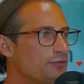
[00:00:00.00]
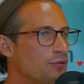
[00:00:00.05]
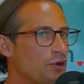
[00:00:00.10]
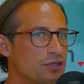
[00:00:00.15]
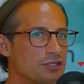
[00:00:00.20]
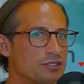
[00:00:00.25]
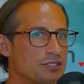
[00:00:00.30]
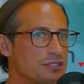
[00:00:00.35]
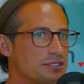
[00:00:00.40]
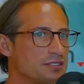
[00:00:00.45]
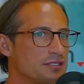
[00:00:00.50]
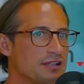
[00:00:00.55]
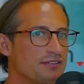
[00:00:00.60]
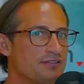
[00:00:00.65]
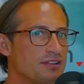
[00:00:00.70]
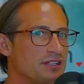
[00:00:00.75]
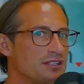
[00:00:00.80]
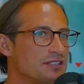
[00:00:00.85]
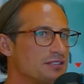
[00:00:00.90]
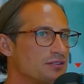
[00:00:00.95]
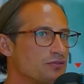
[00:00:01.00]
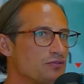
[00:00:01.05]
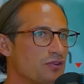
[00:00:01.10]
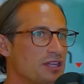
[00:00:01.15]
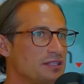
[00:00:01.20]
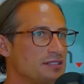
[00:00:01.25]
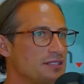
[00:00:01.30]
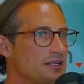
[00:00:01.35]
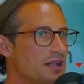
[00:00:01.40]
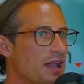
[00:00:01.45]
watches, living this
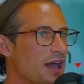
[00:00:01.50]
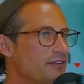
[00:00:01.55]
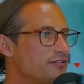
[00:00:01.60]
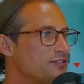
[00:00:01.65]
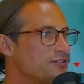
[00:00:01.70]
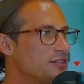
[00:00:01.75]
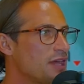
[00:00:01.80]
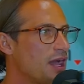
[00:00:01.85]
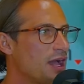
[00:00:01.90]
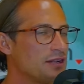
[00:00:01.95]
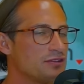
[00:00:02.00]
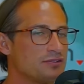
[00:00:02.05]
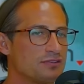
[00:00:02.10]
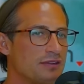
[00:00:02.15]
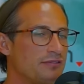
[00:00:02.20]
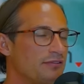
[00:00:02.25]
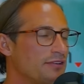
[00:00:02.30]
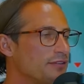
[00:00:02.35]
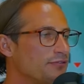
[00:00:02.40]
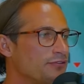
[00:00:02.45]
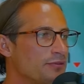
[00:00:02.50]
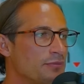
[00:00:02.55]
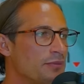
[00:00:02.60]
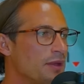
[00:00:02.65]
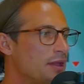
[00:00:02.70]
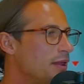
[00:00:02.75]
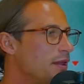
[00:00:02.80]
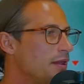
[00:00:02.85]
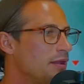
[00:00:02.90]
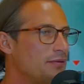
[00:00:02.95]
crazy lifestyle, traveling from
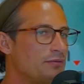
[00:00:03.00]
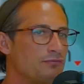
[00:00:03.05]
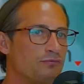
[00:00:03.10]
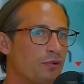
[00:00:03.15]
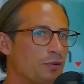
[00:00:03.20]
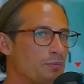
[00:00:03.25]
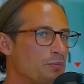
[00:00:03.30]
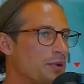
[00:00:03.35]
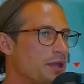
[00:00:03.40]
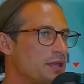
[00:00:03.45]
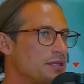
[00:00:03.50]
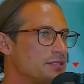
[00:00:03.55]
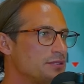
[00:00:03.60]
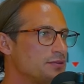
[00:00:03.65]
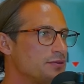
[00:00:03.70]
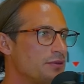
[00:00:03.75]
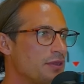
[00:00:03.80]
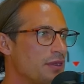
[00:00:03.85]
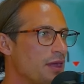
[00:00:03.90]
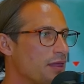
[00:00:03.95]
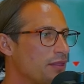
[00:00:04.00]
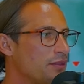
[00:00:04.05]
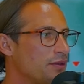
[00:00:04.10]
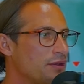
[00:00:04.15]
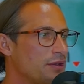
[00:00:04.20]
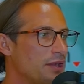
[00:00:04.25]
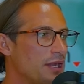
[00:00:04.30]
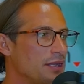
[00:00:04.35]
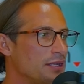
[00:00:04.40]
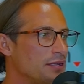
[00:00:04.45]
one place to
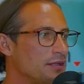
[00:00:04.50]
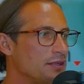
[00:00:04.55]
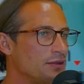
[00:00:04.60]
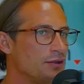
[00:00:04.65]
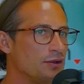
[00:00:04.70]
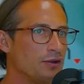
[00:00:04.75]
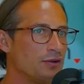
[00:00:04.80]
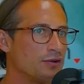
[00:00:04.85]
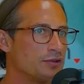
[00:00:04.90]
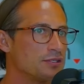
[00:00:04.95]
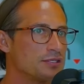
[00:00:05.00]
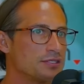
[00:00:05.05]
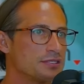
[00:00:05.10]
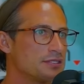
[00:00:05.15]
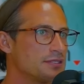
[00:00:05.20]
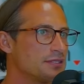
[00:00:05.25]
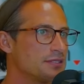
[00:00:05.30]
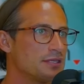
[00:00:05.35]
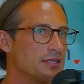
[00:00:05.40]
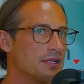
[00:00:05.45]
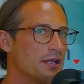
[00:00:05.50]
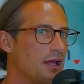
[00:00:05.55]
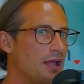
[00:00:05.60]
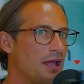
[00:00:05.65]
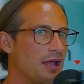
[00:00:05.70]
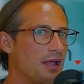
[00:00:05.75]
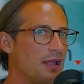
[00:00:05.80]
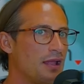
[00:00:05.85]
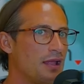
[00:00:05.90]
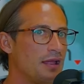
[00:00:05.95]
another, and, you know, just
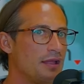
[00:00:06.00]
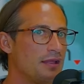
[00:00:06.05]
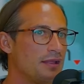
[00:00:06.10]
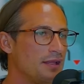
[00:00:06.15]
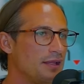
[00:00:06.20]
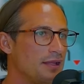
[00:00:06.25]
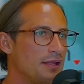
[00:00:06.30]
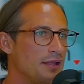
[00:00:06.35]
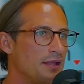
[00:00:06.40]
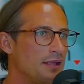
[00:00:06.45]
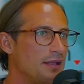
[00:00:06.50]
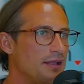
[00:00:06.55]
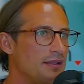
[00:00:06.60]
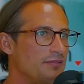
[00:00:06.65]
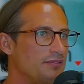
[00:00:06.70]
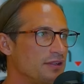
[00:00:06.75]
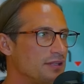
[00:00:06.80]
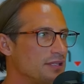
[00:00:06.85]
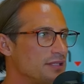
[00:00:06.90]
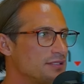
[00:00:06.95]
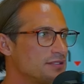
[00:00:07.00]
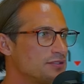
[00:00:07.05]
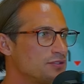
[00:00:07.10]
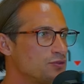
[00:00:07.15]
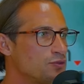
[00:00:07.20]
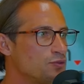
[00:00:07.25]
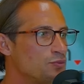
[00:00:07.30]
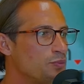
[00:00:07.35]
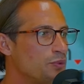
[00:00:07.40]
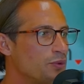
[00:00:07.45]
living this
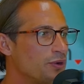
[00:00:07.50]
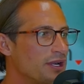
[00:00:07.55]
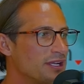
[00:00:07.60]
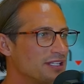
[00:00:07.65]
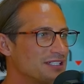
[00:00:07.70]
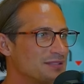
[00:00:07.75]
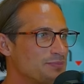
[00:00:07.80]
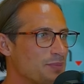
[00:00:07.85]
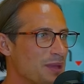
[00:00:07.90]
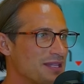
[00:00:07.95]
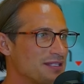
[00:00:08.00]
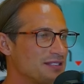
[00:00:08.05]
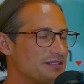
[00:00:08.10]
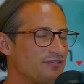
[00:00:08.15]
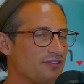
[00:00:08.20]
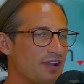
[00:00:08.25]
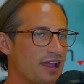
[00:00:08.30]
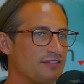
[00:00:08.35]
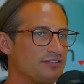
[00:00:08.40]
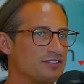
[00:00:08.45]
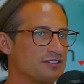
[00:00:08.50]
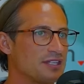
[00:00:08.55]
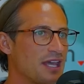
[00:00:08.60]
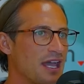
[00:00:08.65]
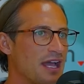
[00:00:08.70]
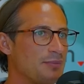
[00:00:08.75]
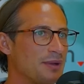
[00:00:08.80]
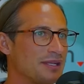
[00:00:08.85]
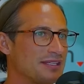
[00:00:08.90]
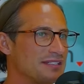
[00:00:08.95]
super expensive
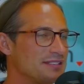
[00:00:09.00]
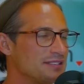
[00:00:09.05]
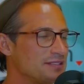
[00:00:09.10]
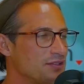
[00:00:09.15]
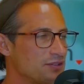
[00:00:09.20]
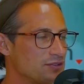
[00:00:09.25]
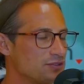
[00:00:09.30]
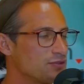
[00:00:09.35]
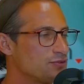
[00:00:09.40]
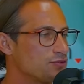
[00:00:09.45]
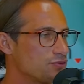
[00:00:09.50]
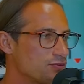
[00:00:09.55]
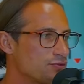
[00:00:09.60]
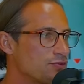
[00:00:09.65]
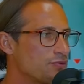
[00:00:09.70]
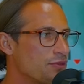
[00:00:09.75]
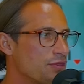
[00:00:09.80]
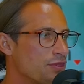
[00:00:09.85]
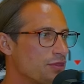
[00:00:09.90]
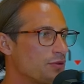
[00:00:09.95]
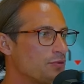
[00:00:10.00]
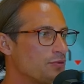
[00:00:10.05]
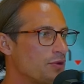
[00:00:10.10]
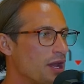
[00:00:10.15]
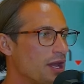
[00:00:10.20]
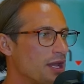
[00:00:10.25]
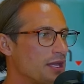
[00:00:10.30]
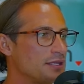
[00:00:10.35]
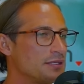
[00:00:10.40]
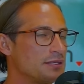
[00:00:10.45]
lifestyle. But this is not the truth,
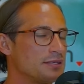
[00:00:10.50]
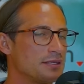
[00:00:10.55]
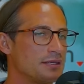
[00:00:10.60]
right?